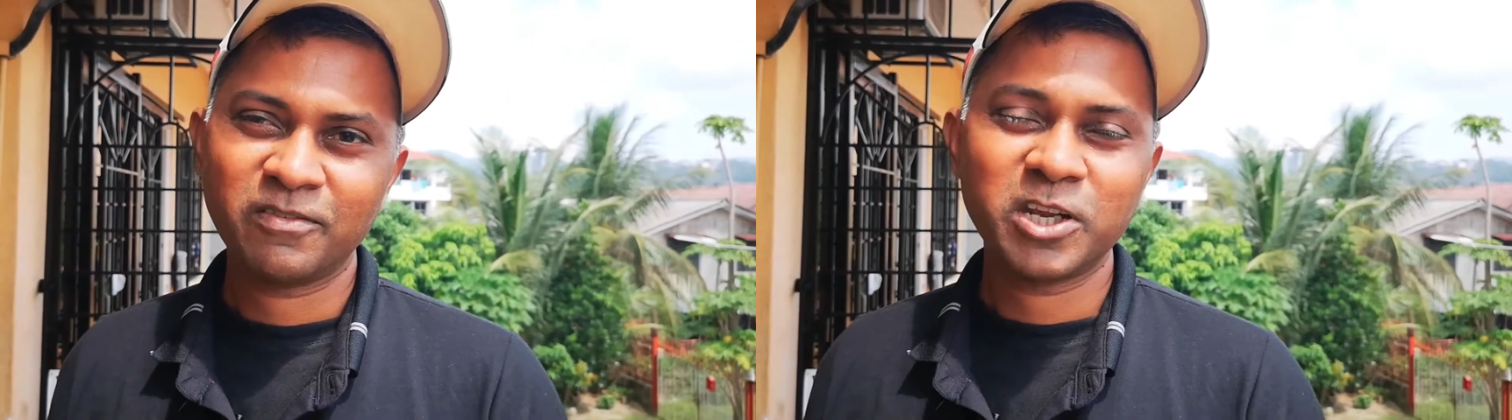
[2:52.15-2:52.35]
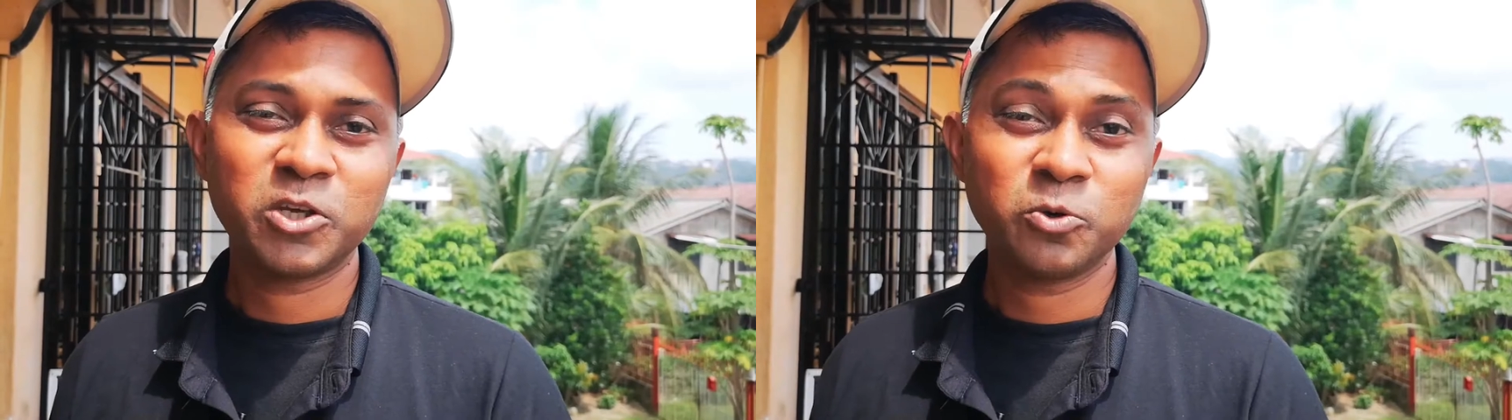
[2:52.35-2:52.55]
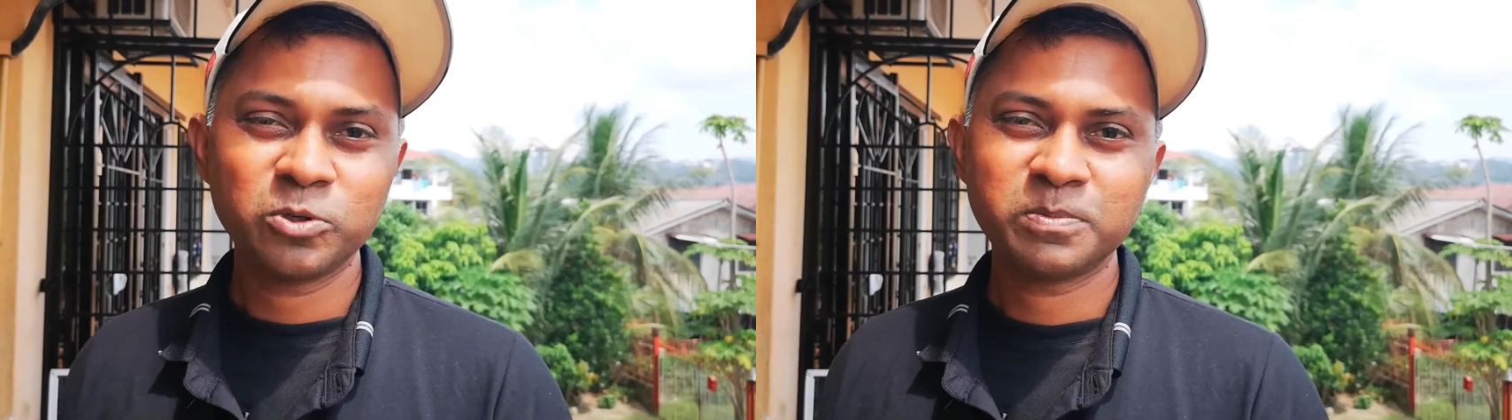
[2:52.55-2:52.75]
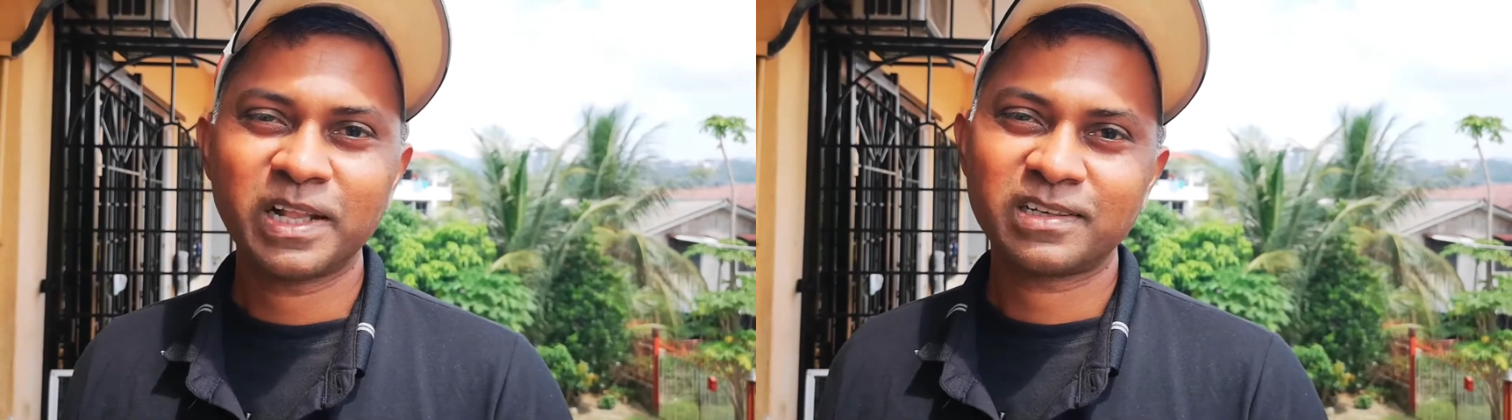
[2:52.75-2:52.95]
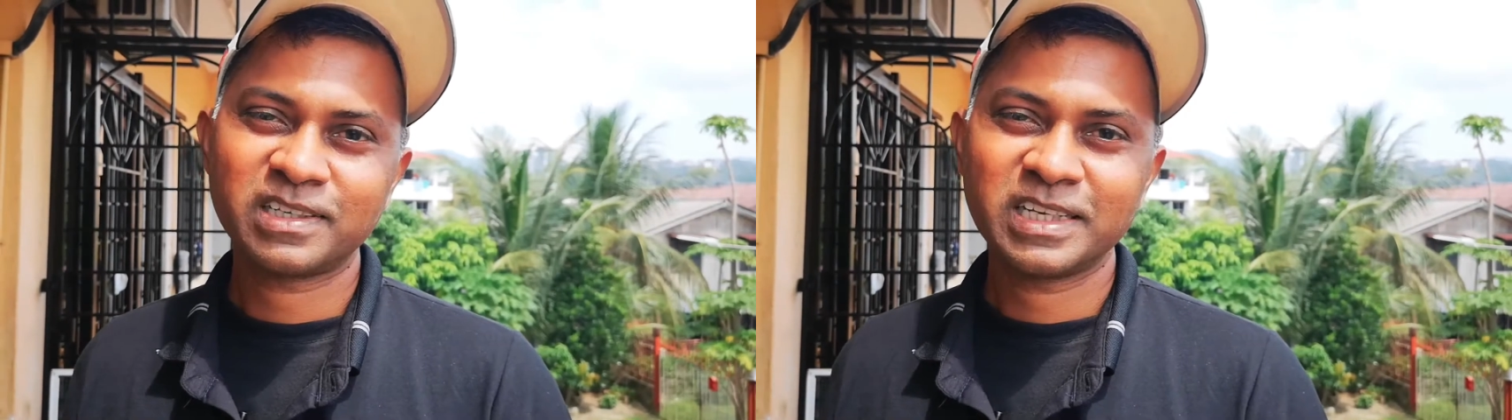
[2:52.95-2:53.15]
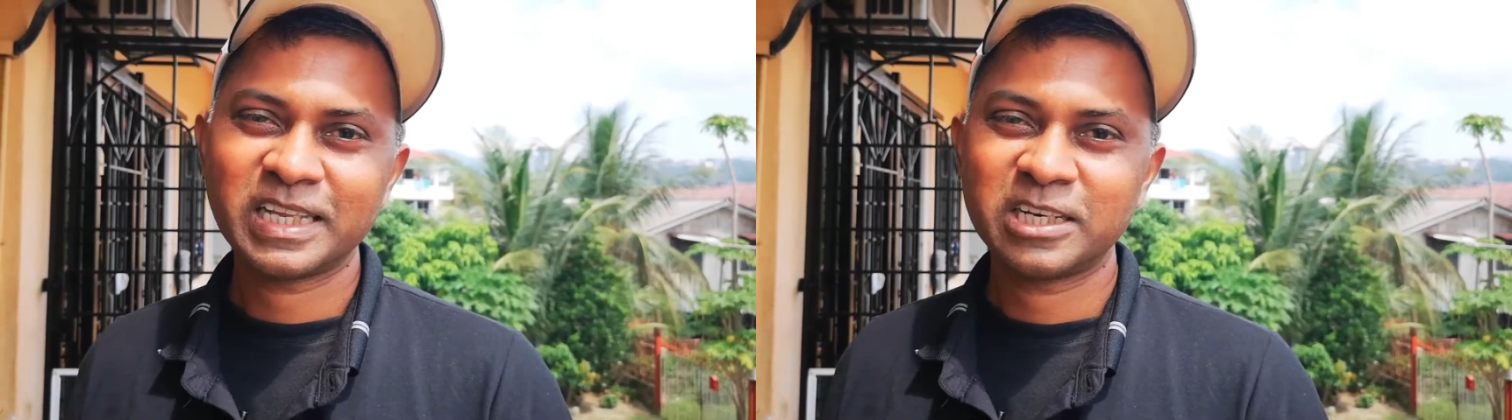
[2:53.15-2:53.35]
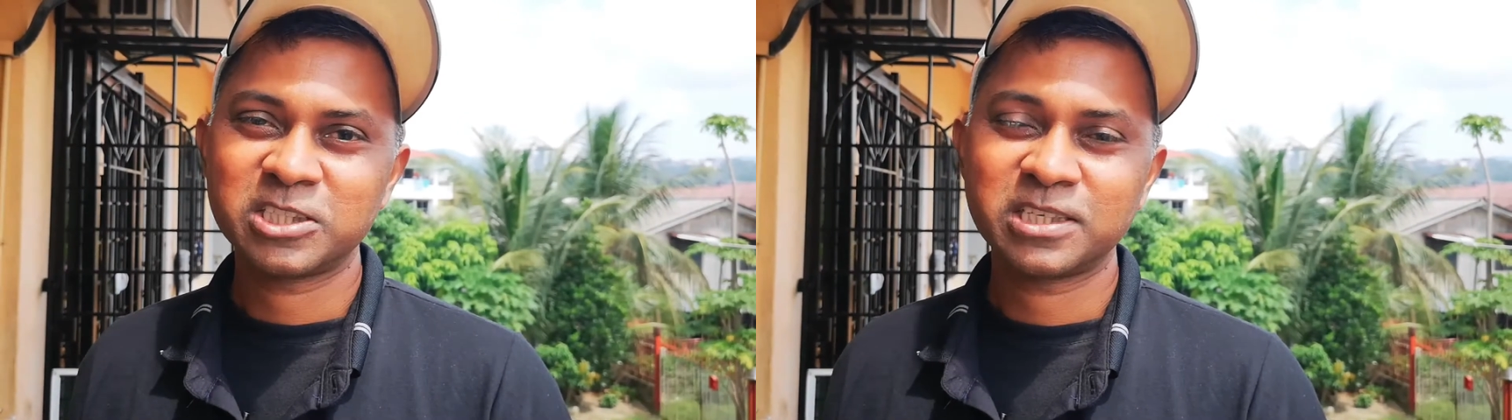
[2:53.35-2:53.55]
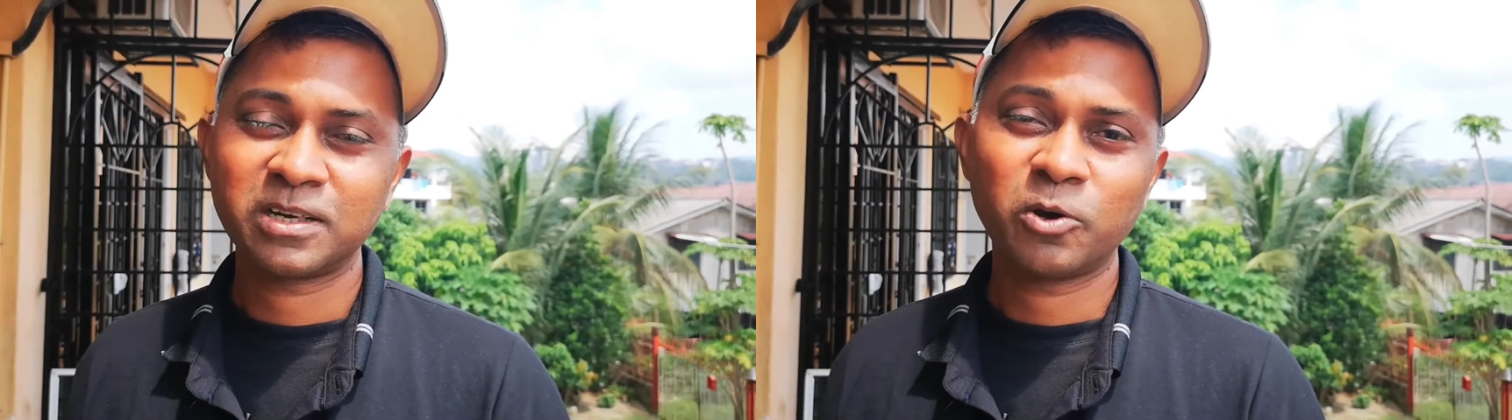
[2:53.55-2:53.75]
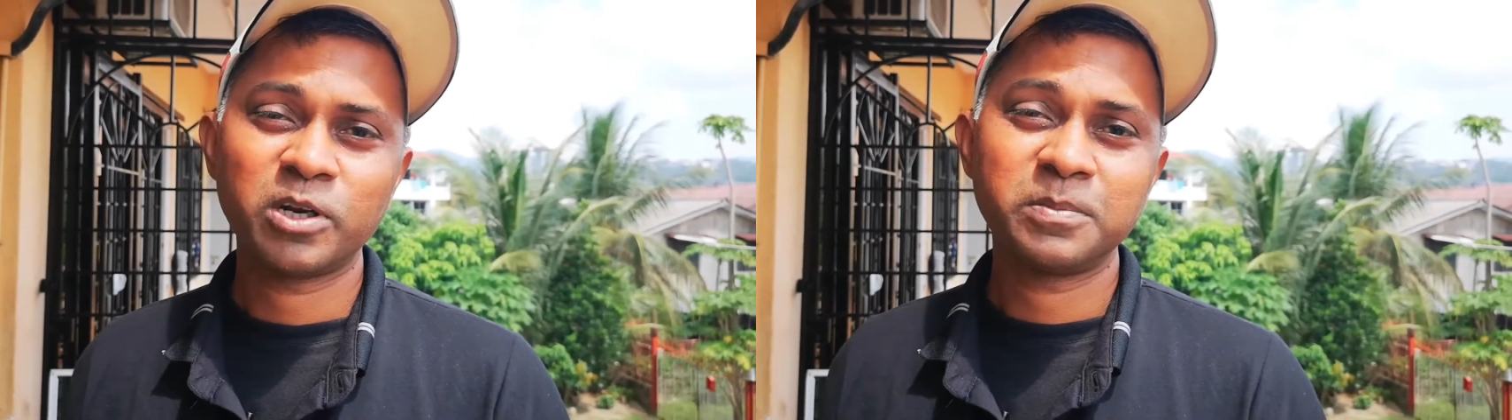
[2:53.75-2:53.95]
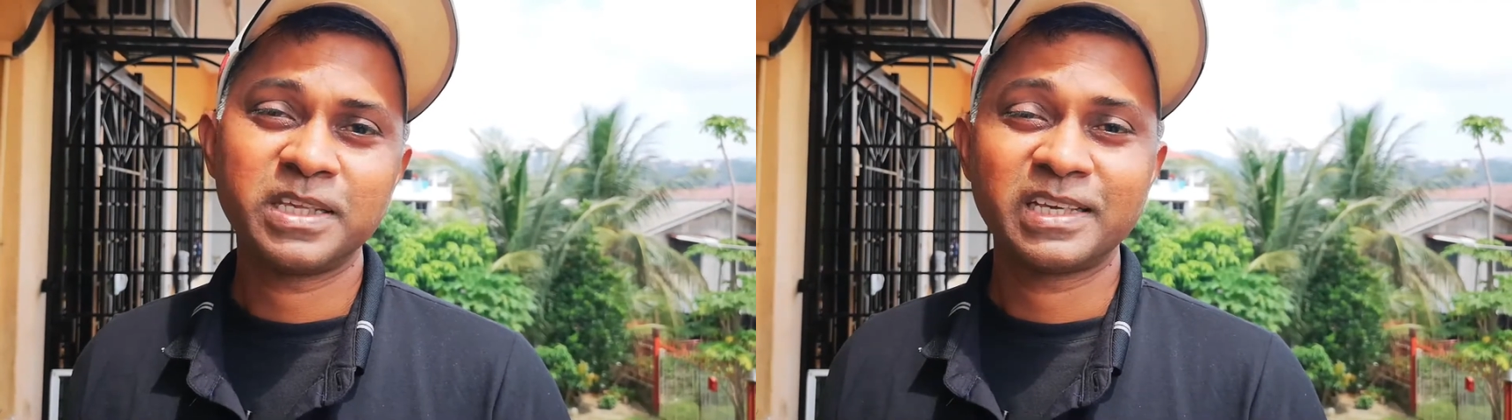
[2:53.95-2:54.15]
very huge balcony that is
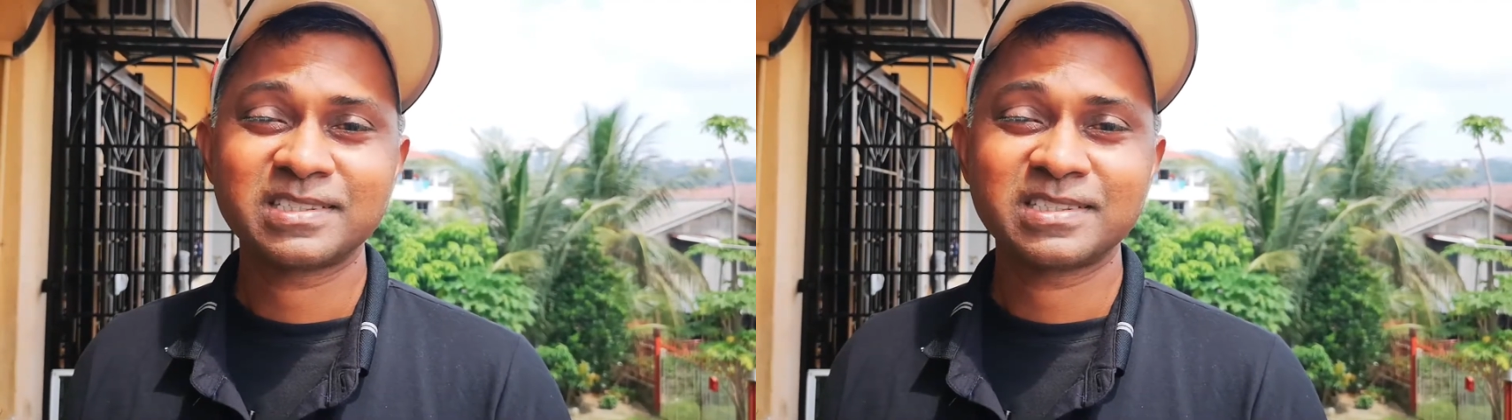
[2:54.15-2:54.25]
going to be